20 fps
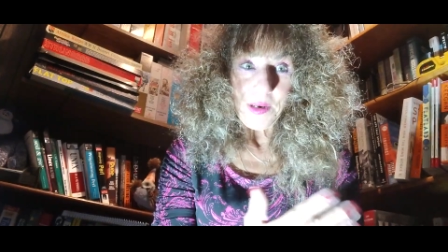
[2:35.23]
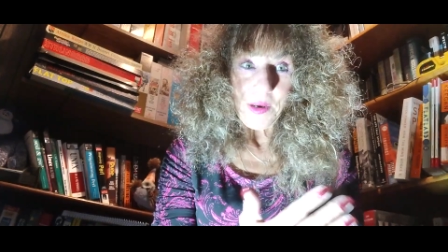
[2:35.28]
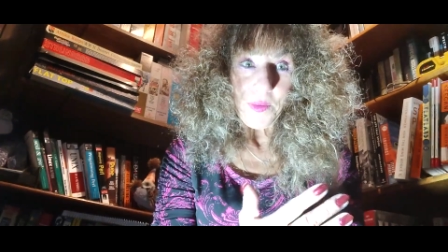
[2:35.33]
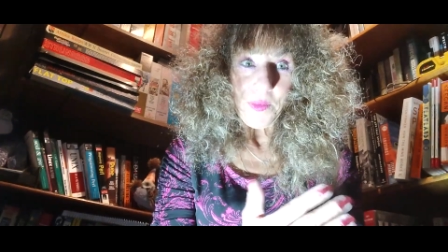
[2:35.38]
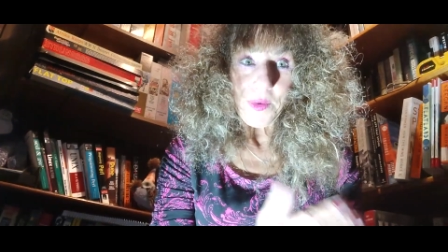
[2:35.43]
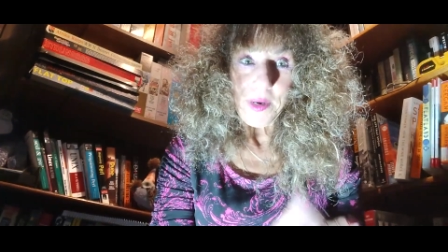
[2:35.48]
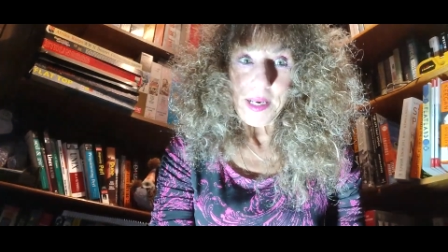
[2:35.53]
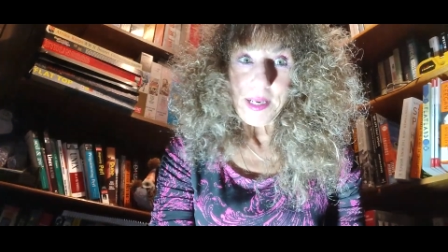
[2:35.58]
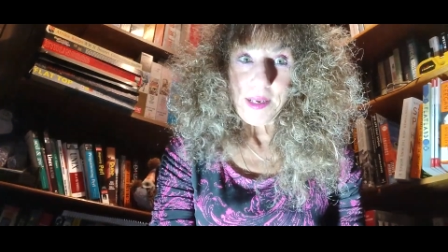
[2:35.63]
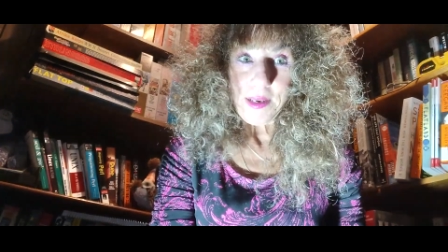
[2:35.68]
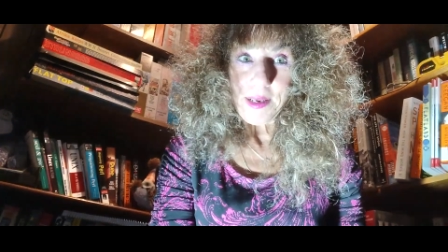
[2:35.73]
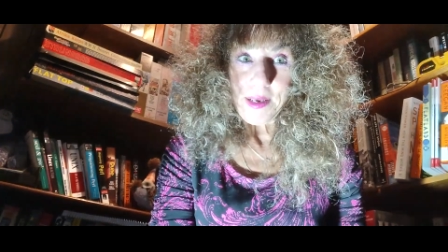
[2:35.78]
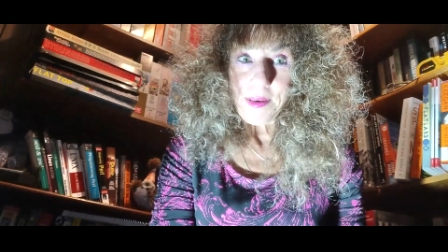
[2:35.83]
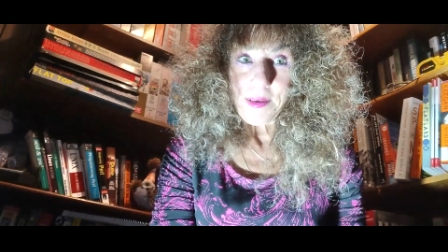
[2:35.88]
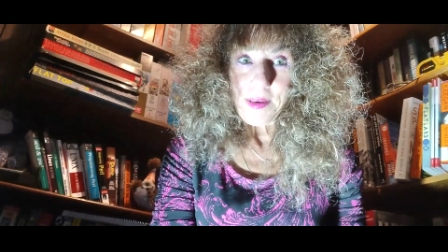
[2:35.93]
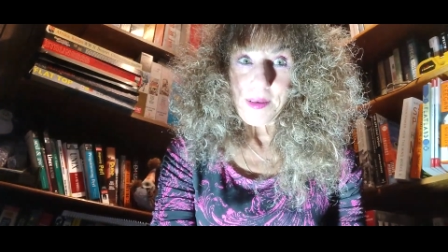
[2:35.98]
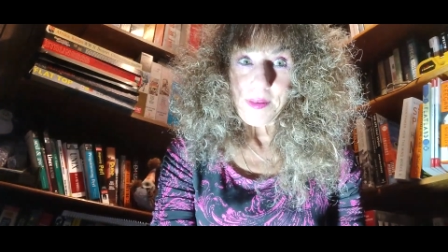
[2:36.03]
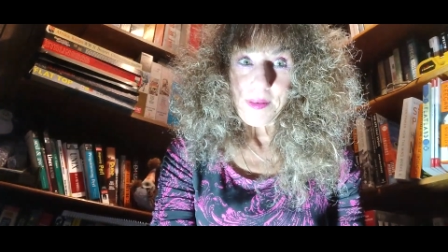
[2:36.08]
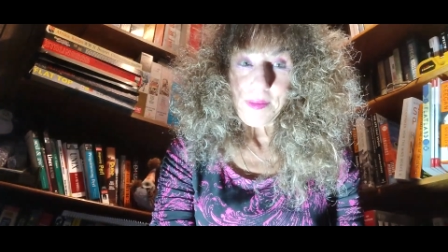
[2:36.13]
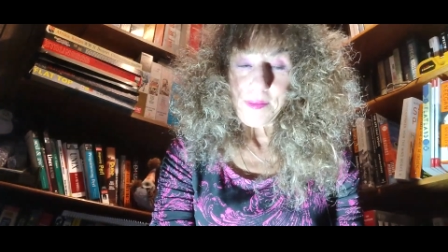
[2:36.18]
when
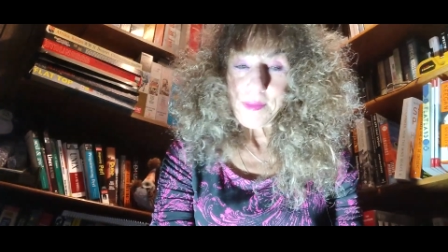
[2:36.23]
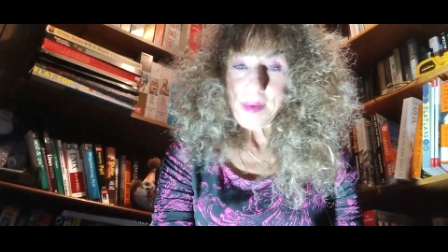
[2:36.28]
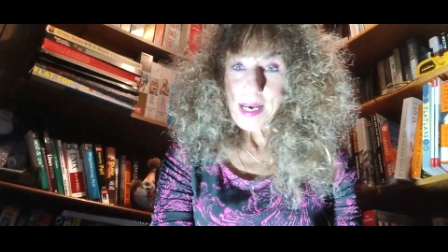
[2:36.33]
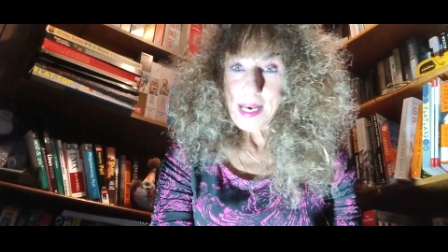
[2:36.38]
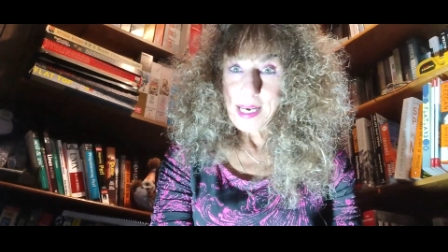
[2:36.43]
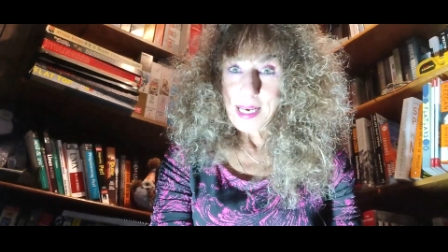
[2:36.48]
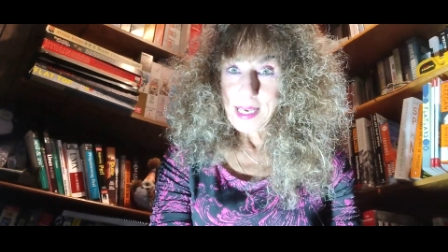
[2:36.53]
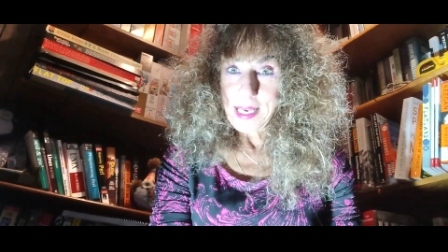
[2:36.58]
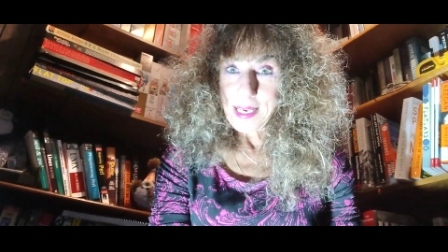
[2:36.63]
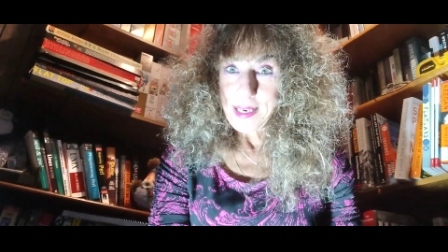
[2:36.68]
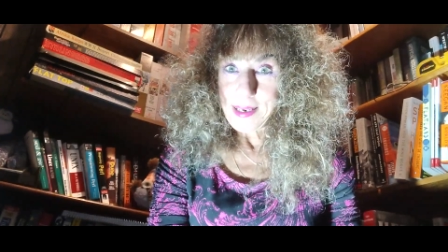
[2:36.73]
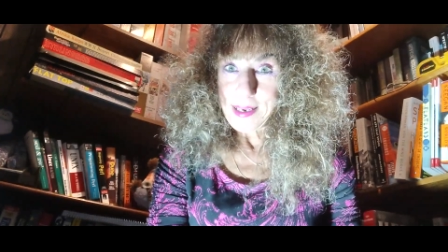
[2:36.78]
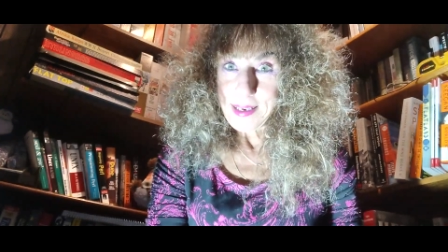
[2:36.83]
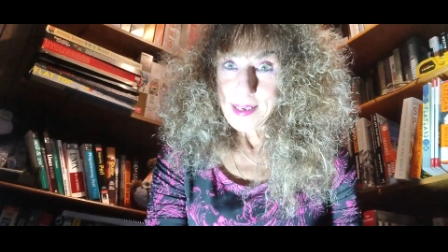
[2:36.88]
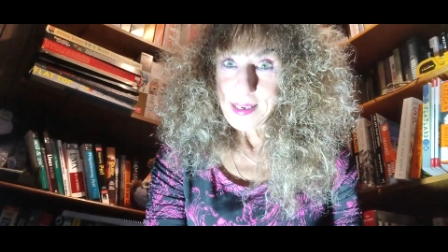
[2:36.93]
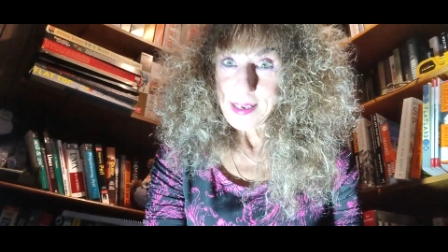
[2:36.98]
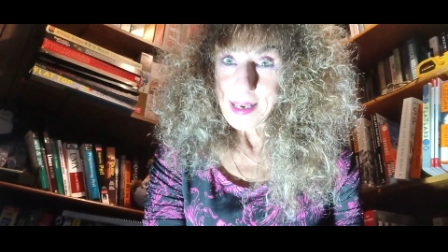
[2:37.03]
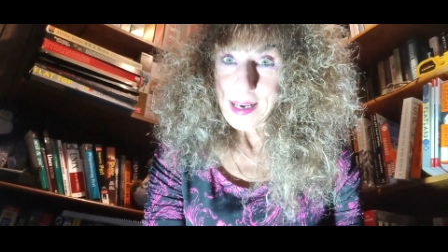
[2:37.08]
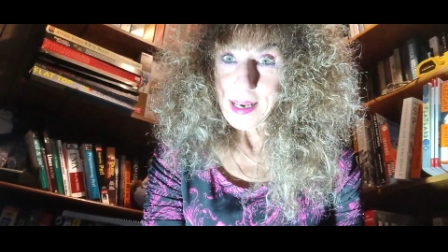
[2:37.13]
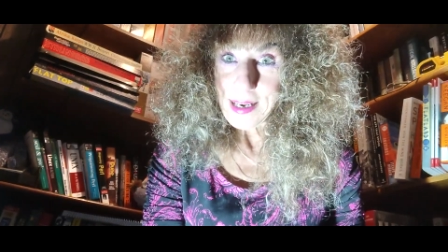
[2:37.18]
my
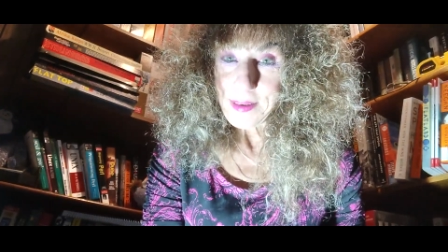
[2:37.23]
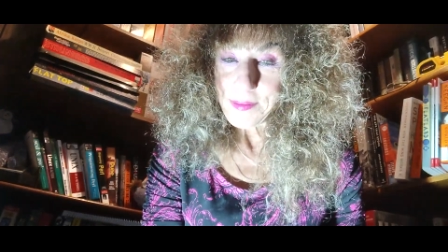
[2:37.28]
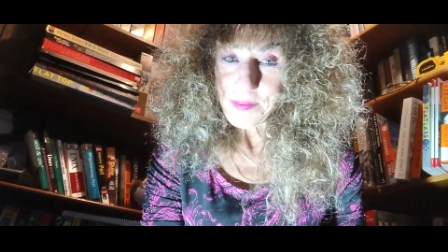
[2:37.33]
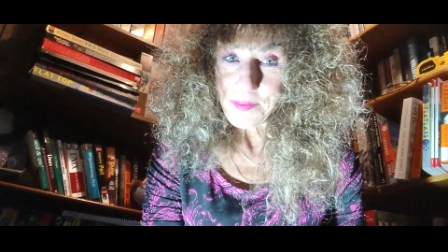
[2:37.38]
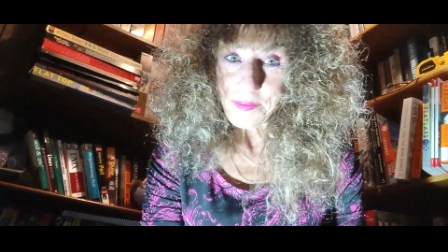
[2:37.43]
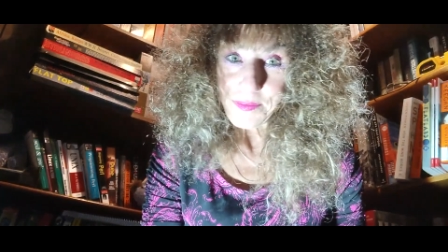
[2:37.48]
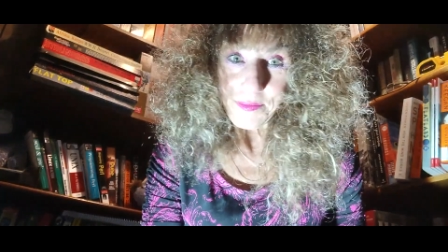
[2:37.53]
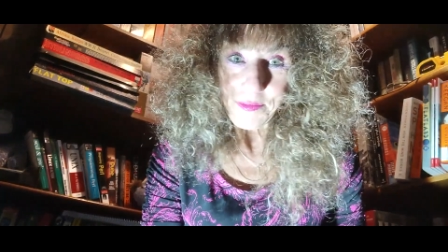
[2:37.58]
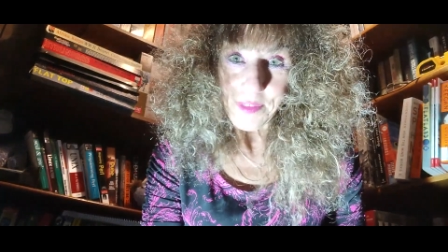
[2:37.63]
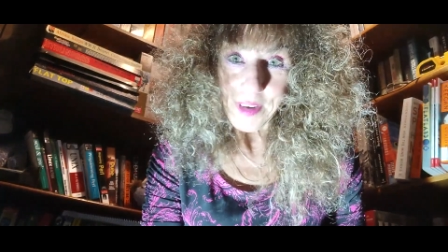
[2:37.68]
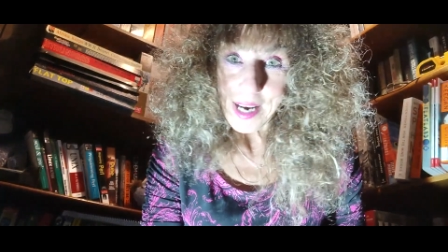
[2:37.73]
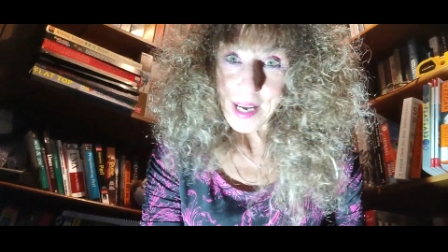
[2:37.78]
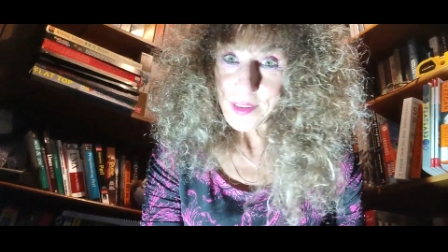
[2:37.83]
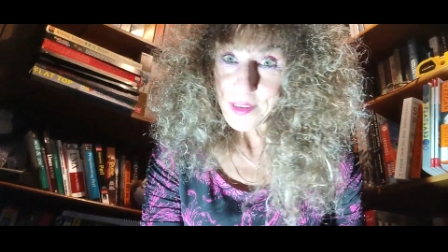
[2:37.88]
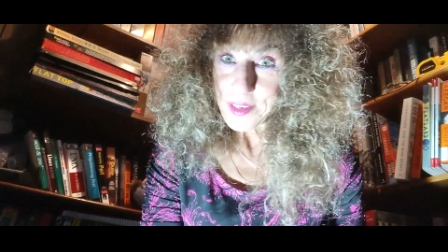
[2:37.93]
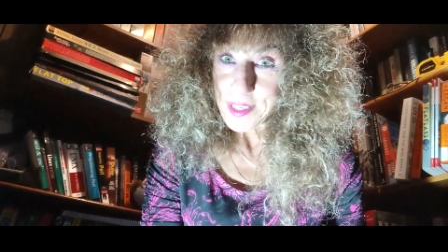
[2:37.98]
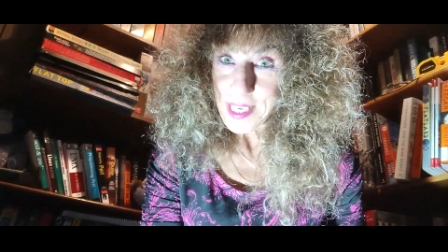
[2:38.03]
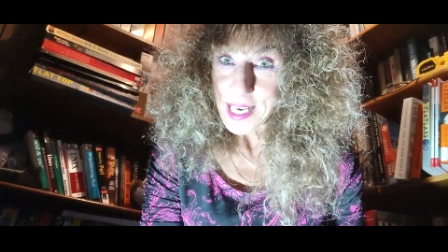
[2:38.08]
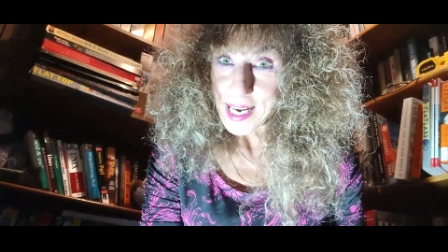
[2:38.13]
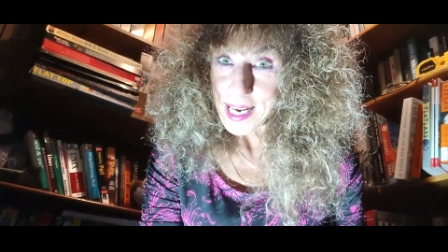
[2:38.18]

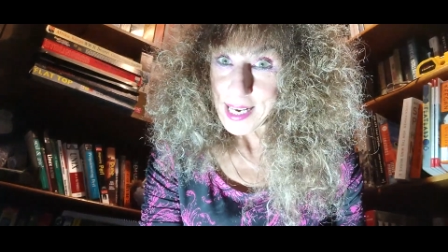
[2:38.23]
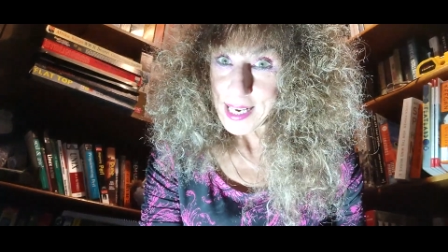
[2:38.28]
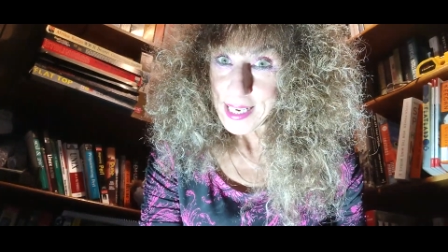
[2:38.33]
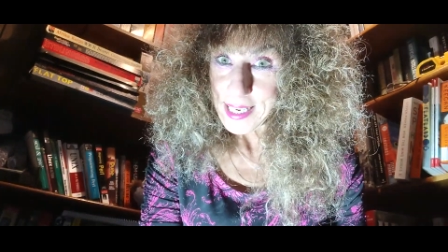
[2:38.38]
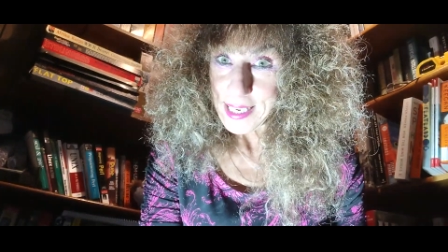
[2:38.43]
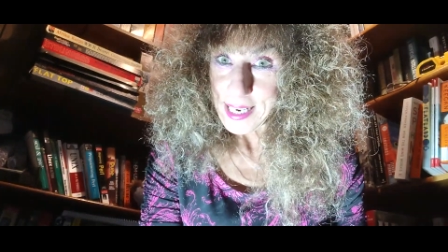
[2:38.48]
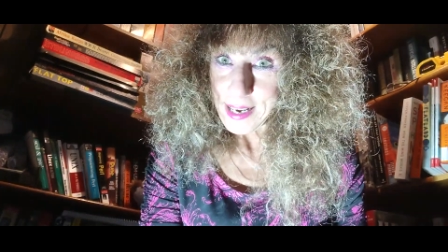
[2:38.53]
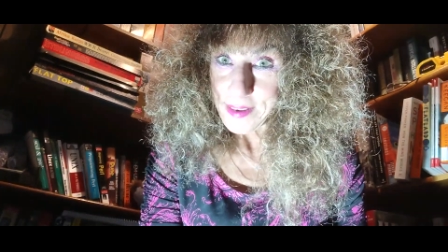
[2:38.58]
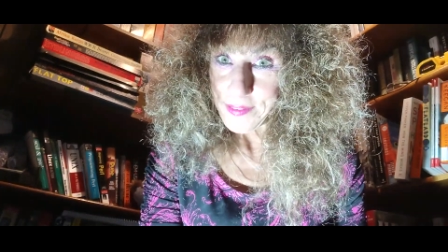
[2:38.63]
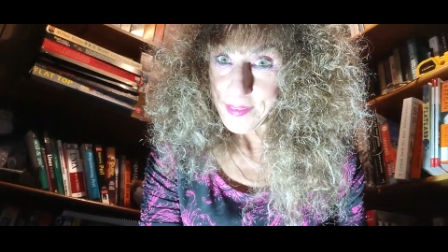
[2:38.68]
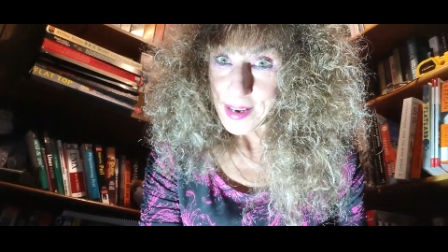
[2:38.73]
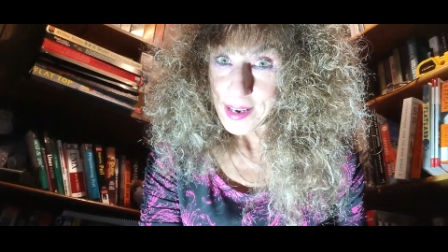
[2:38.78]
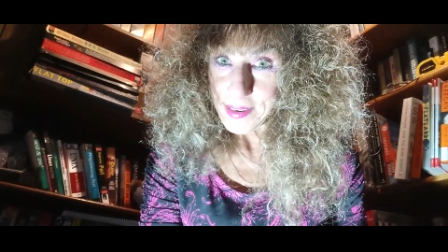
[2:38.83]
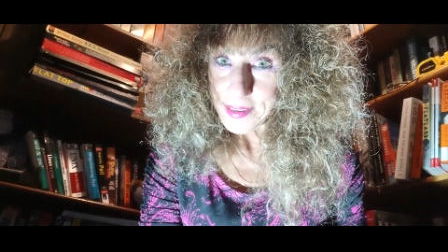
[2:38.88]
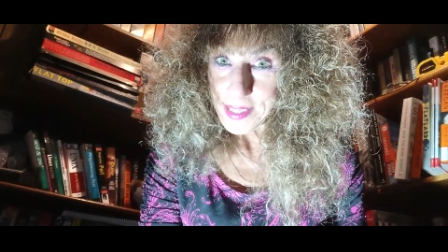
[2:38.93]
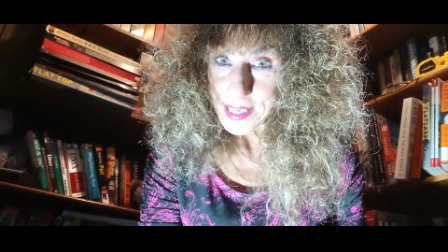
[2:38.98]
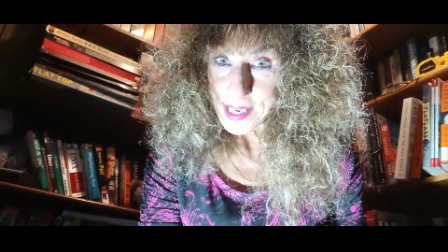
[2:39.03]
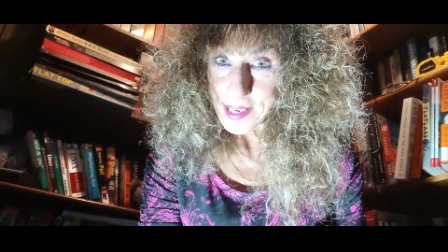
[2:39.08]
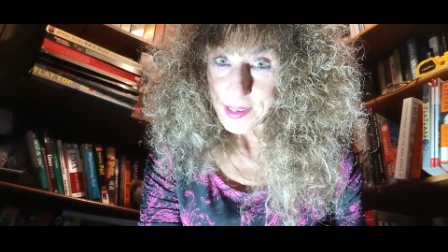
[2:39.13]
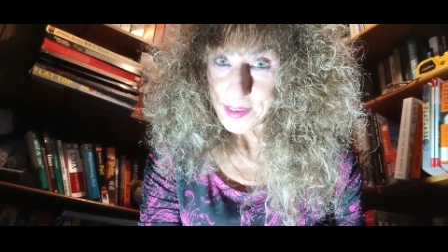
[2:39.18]
father died, I
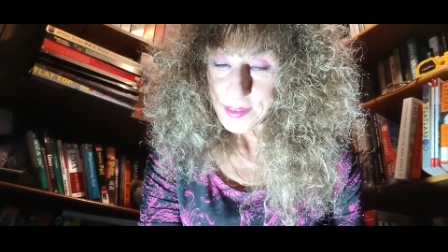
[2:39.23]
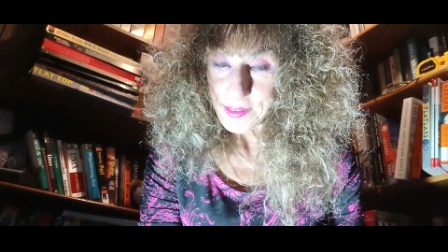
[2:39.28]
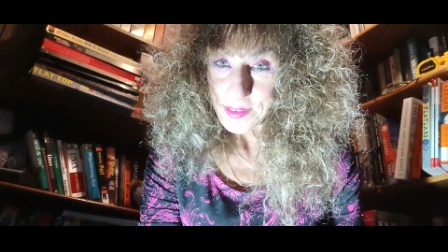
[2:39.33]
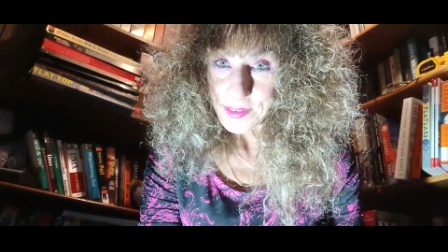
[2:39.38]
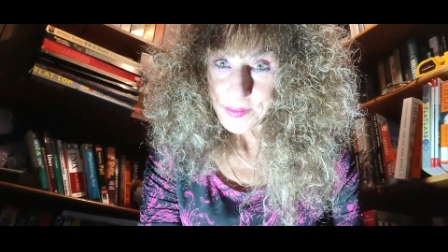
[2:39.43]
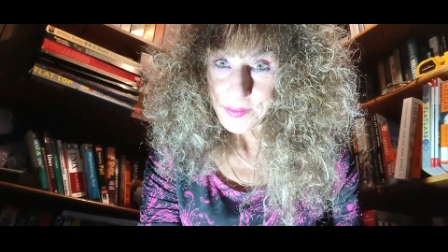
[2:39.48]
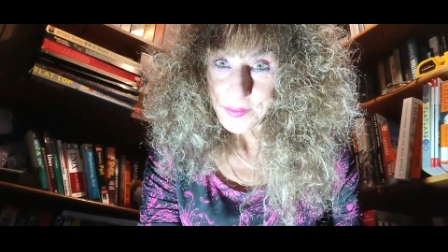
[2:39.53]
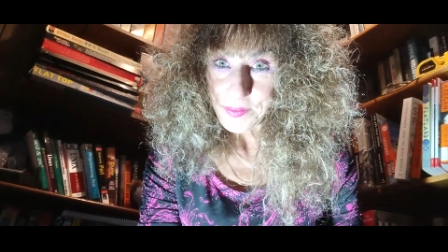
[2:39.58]
found out